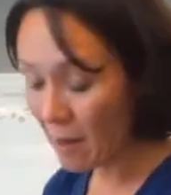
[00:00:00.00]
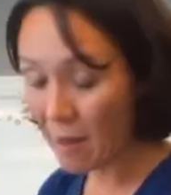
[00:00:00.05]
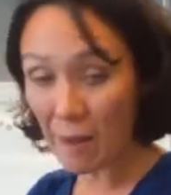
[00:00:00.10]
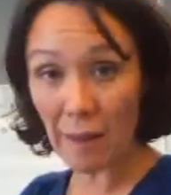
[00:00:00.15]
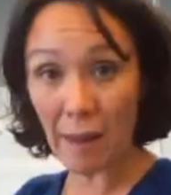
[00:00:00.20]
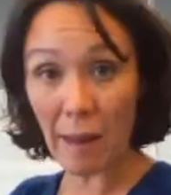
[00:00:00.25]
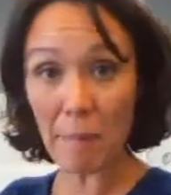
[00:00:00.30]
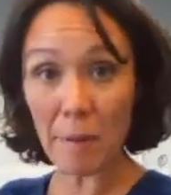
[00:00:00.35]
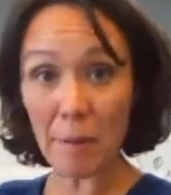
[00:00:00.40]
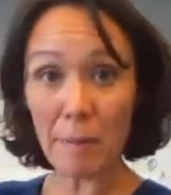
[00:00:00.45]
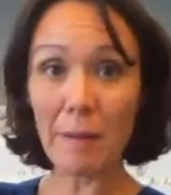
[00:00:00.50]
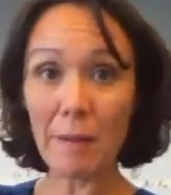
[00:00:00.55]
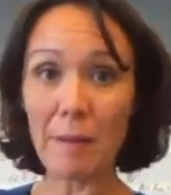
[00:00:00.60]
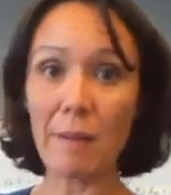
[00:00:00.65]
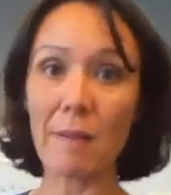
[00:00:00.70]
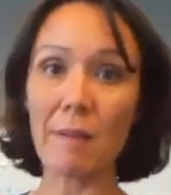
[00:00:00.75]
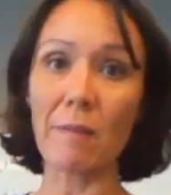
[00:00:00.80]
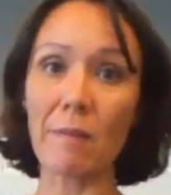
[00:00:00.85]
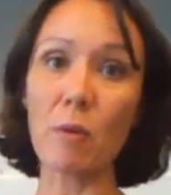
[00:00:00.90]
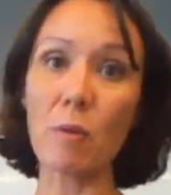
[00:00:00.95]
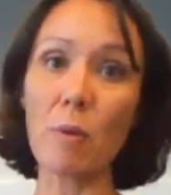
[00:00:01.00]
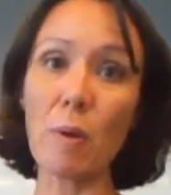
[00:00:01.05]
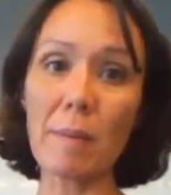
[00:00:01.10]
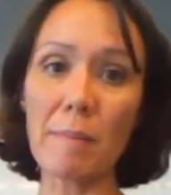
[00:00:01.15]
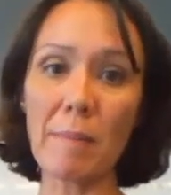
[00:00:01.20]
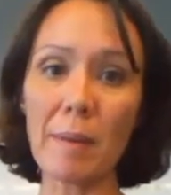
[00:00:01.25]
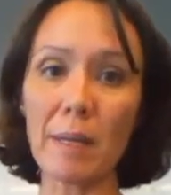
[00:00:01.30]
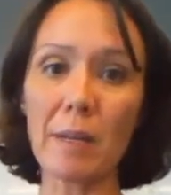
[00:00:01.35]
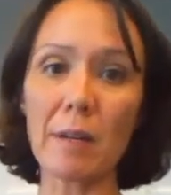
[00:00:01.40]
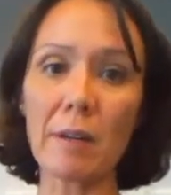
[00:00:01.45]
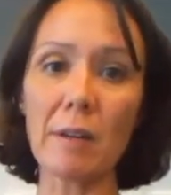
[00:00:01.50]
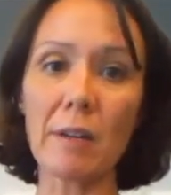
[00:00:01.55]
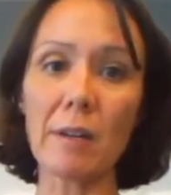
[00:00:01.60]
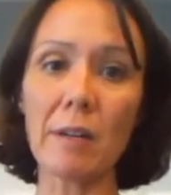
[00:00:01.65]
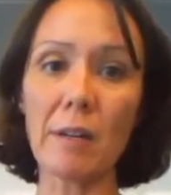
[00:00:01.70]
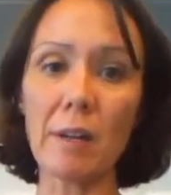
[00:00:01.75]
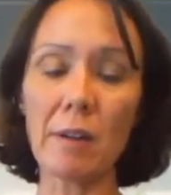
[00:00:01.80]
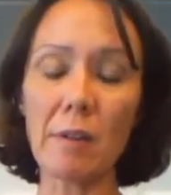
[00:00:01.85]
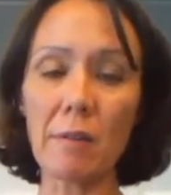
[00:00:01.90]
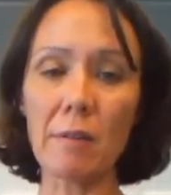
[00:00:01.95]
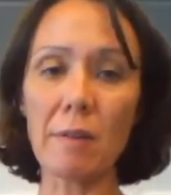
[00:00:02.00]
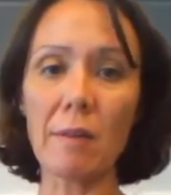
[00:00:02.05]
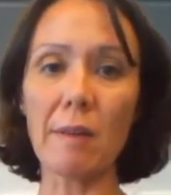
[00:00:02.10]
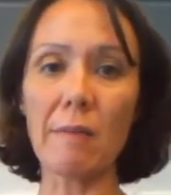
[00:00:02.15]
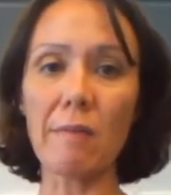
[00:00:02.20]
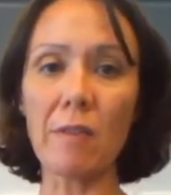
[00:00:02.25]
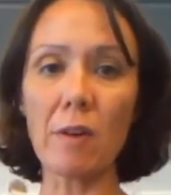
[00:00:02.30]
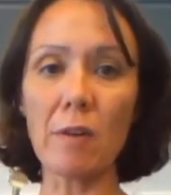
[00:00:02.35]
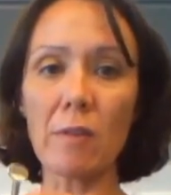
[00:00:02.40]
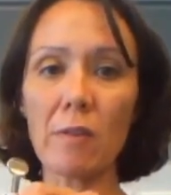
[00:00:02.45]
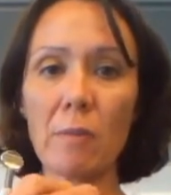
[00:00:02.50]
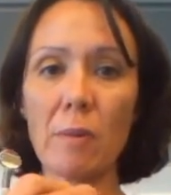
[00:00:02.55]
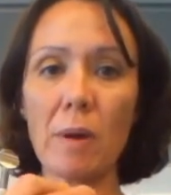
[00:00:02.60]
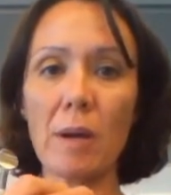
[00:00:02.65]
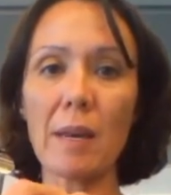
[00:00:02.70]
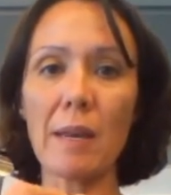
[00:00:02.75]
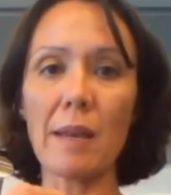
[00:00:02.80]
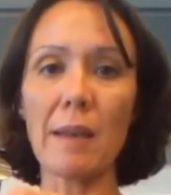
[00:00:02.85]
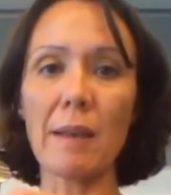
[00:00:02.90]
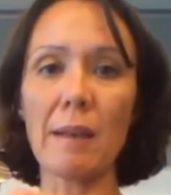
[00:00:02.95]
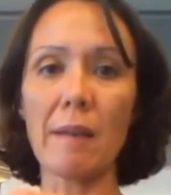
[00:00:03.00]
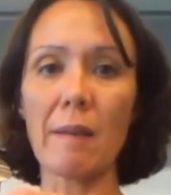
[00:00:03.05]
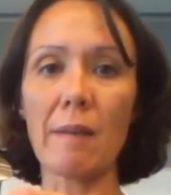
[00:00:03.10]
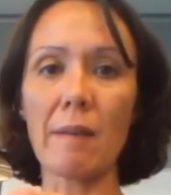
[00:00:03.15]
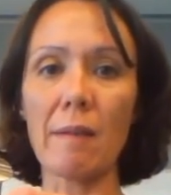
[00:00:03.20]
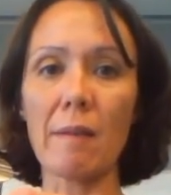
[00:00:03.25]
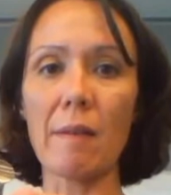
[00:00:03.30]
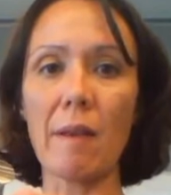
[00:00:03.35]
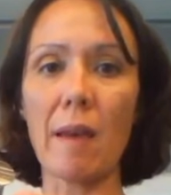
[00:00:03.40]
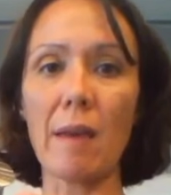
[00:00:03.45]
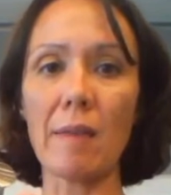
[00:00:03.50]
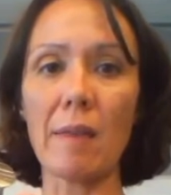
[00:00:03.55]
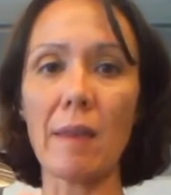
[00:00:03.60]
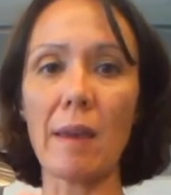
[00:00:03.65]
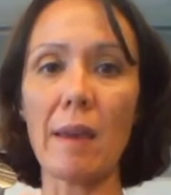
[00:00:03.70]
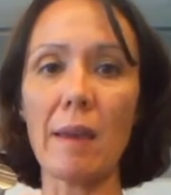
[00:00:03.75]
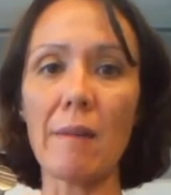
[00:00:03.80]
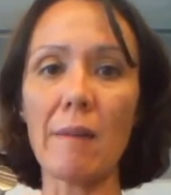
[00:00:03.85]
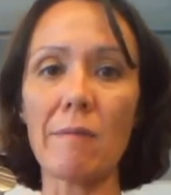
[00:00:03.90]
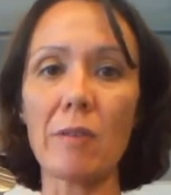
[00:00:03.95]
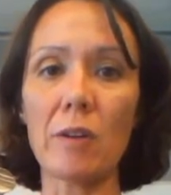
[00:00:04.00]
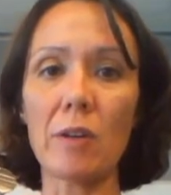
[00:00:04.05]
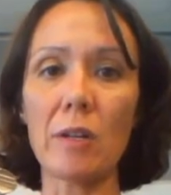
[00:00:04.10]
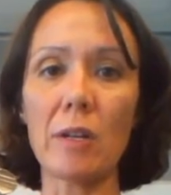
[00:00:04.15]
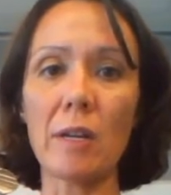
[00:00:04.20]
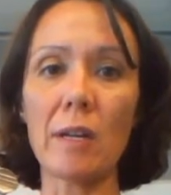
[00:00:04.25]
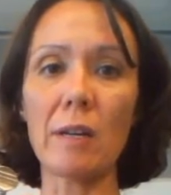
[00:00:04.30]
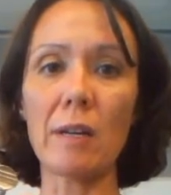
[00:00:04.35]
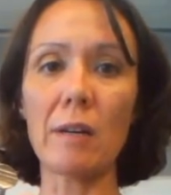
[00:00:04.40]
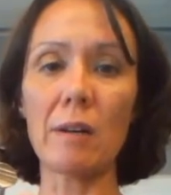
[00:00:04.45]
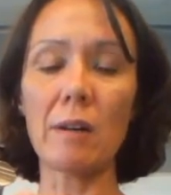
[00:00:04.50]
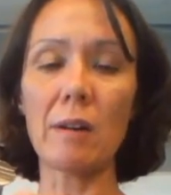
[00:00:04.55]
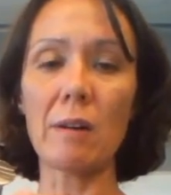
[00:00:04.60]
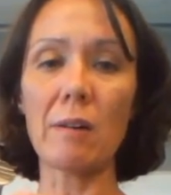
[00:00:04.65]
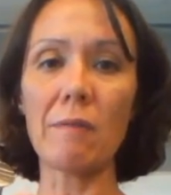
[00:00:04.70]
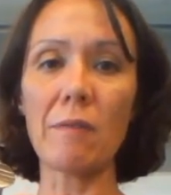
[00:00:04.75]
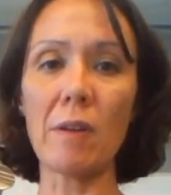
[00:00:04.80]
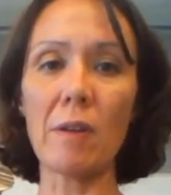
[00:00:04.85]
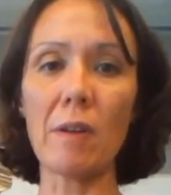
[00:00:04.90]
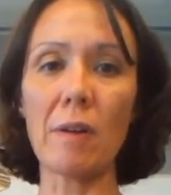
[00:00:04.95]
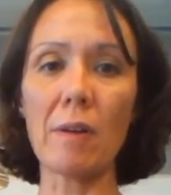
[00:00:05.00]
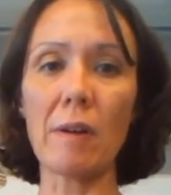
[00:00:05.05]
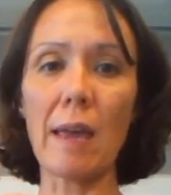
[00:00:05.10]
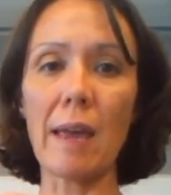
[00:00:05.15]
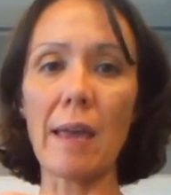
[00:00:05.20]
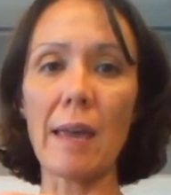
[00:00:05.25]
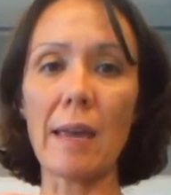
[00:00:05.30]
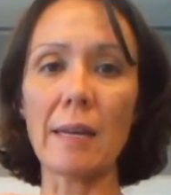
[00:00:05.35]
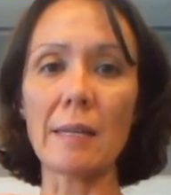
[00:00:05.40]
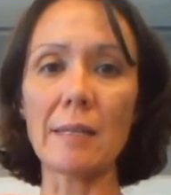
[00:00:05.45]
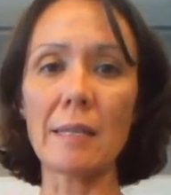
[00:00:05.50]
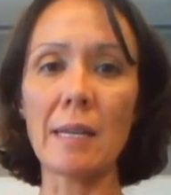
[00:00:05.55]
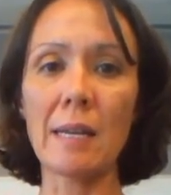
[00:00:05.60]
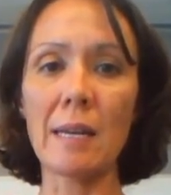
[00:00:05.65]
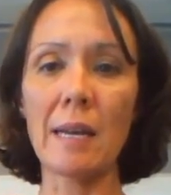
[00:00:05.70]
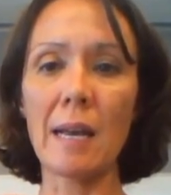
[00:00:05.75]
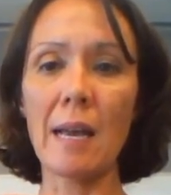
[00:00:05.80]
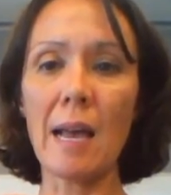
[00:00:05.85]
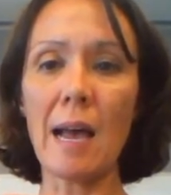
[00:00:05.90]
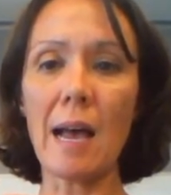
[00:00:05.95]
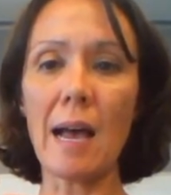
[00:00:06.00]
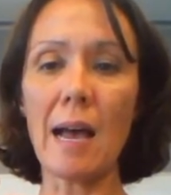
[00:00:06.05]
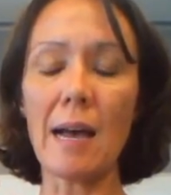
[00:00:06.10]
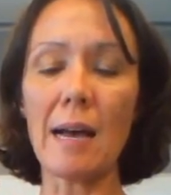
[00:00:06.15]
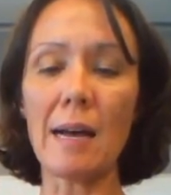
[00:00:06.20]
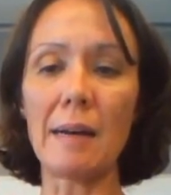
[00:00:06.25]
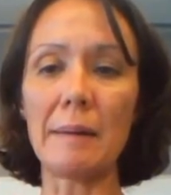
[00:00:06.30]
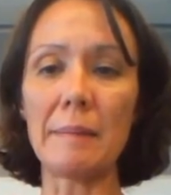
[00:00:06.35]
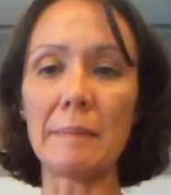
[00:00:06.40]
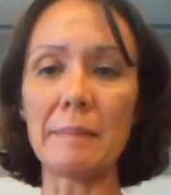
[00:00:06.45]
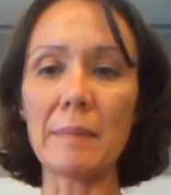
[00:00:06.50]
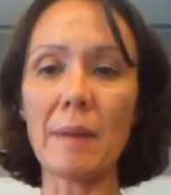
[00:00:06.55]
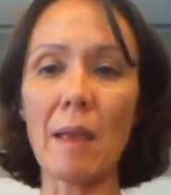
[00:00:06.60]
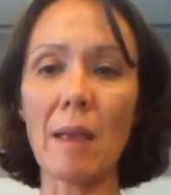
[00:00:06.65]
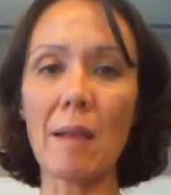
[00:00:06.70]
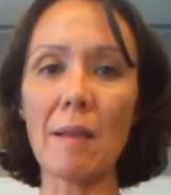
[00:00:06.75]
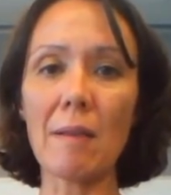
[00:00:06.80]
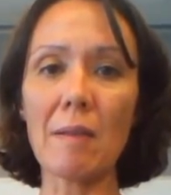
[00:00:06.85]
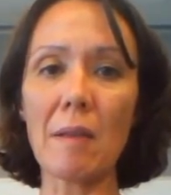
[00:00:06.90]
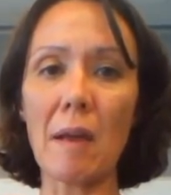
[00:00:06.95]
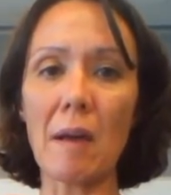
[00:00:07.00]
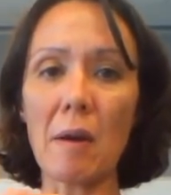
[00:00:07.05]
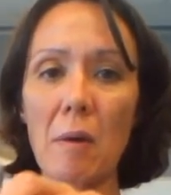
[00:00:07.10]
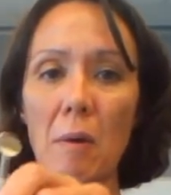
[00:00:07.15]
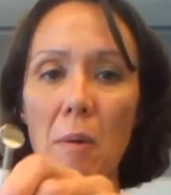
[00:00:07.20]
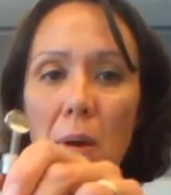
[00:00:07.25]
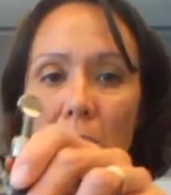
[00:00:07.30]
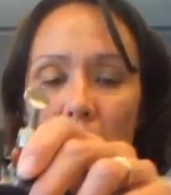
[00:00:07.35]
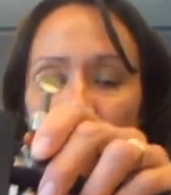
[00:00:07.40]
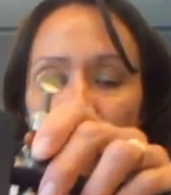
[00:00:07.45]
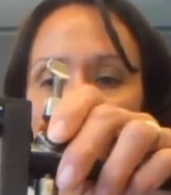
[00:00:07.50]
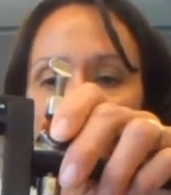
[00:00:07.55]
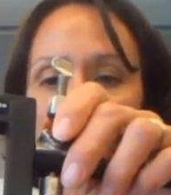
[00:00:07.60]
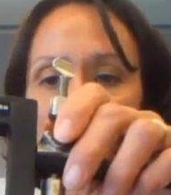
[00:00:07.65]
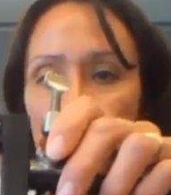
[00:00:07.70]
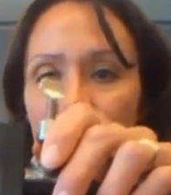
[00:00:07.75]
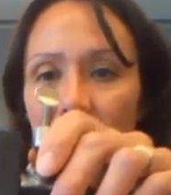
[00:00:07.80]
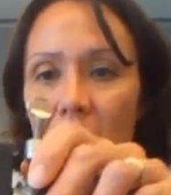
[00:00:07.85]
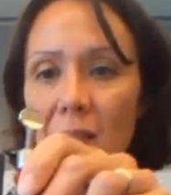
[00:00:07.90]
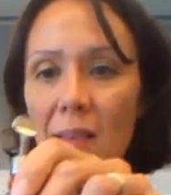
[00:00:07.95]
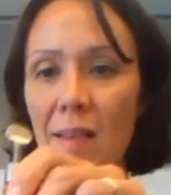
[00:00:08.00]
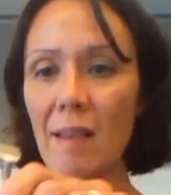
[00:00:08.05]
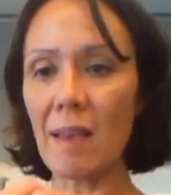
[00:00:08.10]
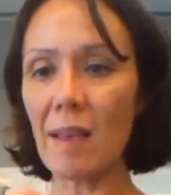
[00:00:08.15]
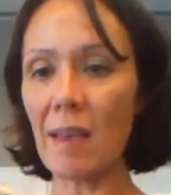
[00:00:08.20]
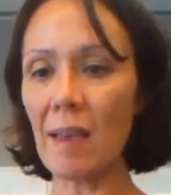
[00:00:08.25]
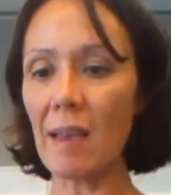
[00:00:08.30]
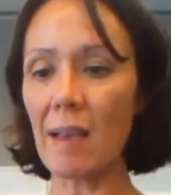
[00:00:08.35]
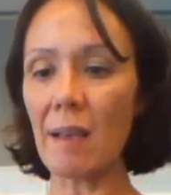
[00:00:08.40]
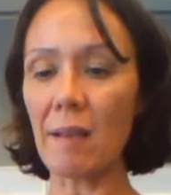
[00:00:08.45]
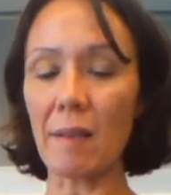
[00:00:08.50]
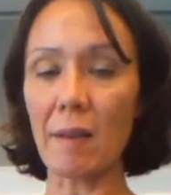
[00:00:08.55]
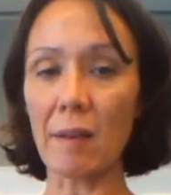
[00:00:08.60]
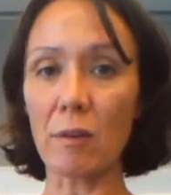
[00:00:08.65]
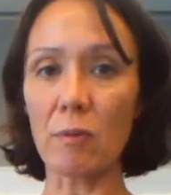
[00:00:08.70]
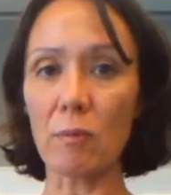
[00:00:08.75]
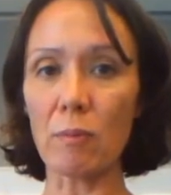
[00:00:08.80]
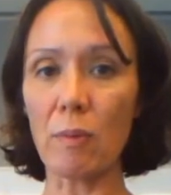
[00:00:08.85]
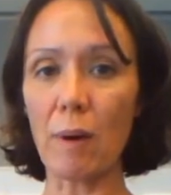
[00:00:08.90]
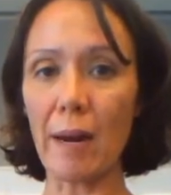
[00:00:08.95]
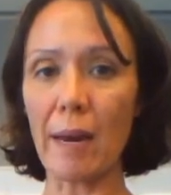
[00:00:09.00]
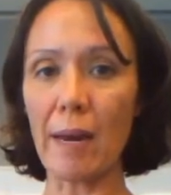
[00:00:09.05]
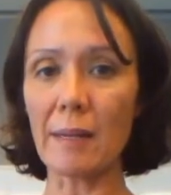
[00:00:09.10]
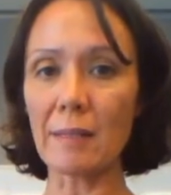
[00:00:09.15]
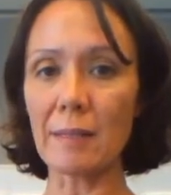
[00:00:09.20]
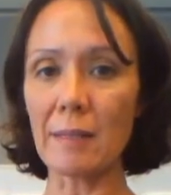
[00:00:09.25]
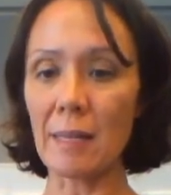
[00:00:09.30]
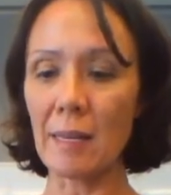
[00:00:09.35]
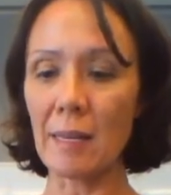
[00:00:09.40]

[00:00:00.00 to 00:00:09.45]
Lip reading: couple of pieces of equipment you're going to use. The first one is the vernier photo gate. So this is a great